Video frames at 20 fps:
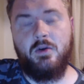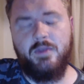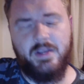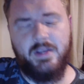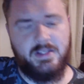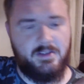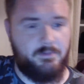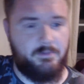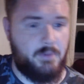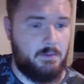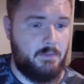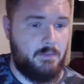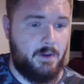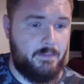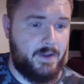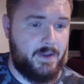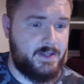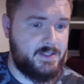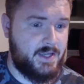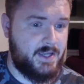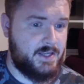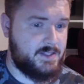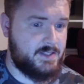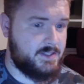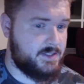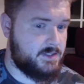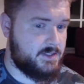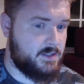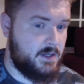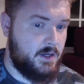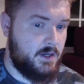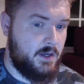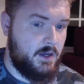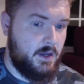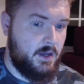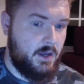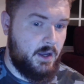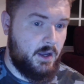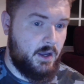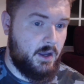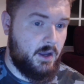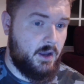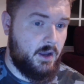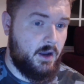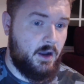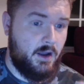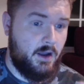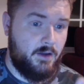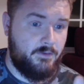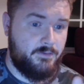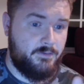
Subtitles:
These have been my best guesses. I've